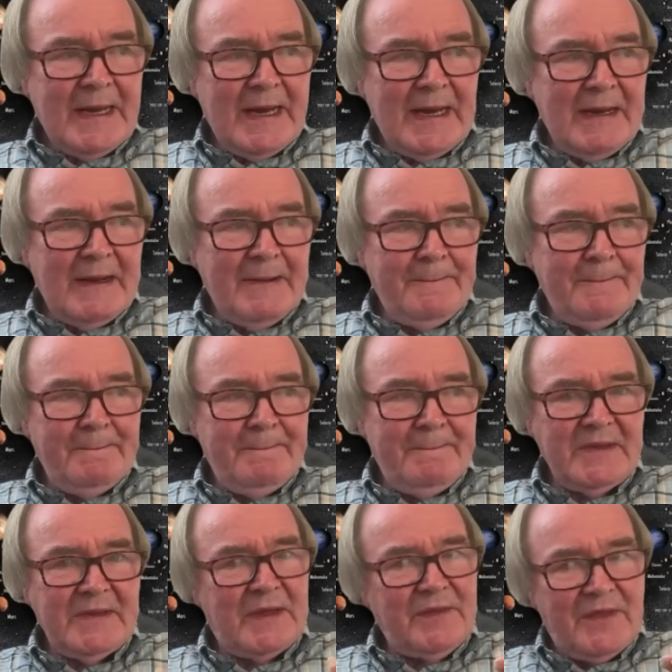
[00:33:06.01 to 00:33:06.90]

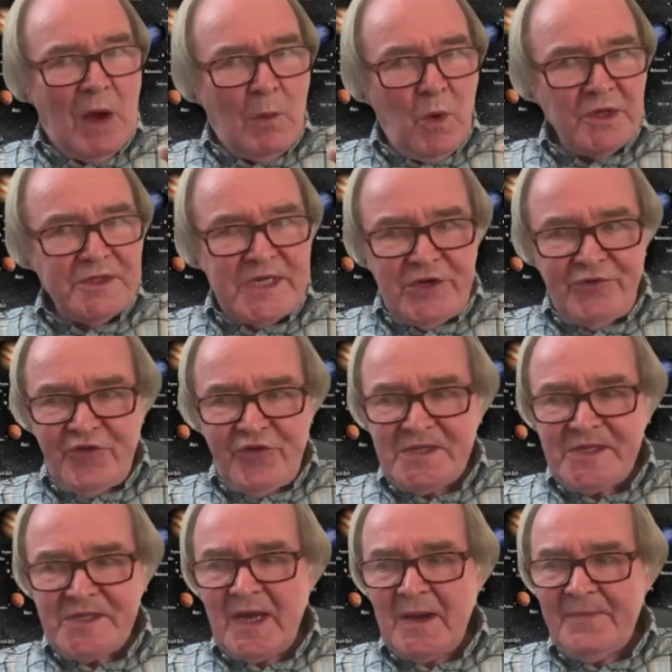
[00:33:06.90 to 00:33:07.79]
But what's
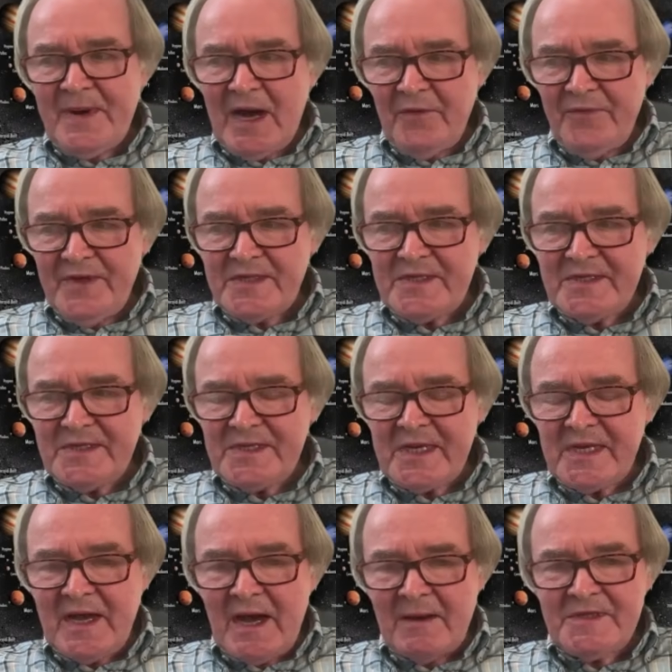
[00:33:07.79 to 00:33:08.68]
interesting about this is
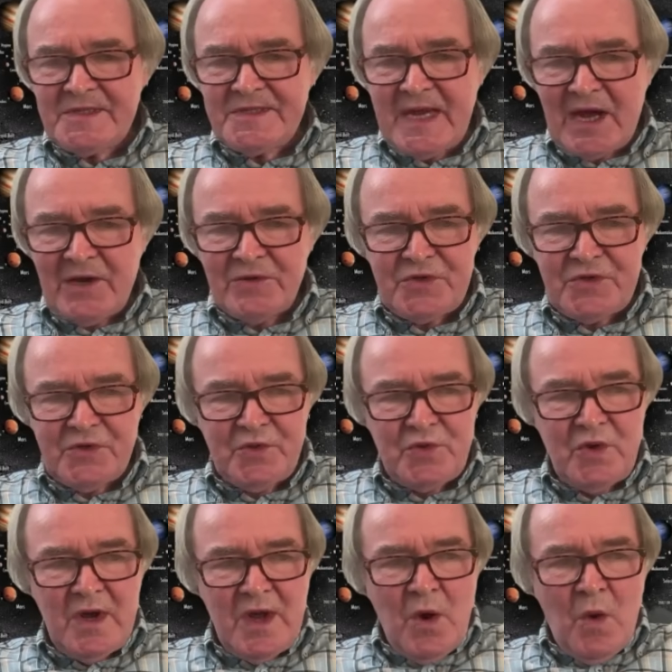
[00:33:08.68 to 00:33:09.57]
it comes down
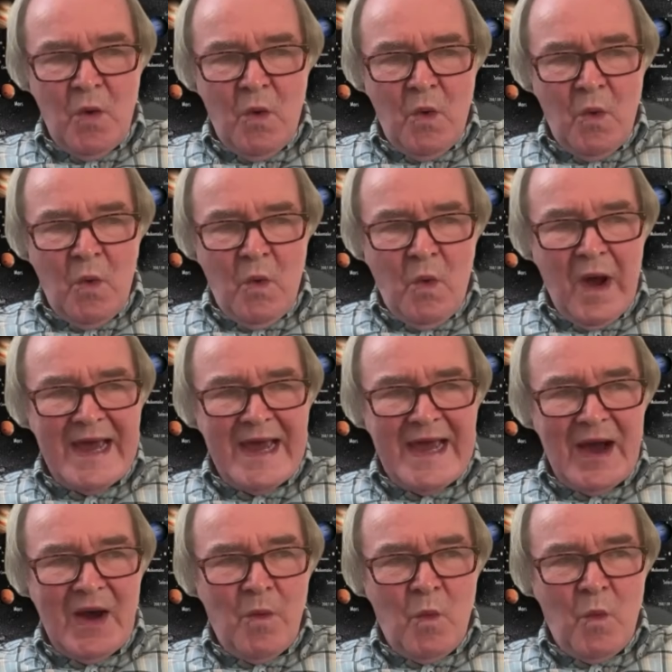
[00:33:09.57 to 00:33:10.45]
to
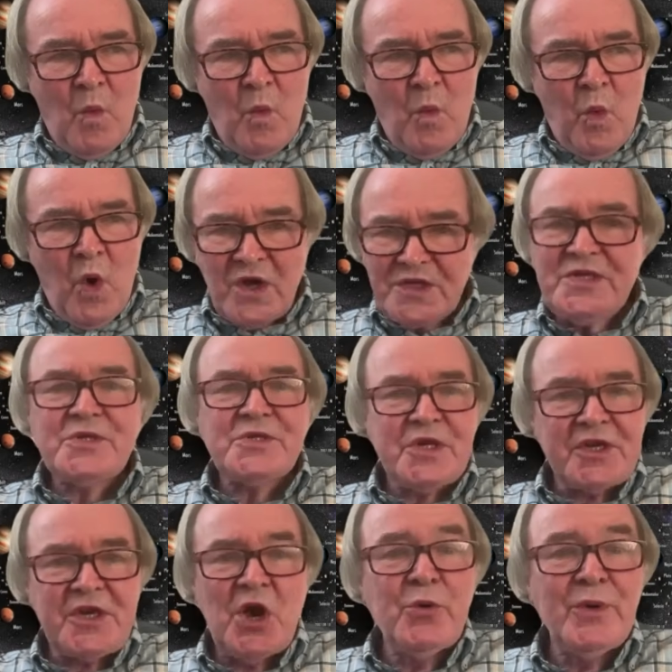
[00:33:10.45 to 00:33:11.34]
what is
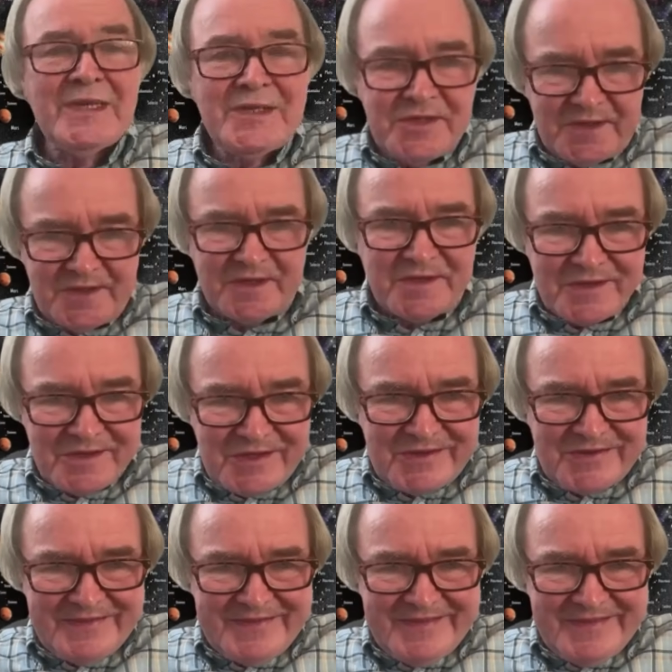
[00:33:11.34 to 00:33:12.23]
a coincidence?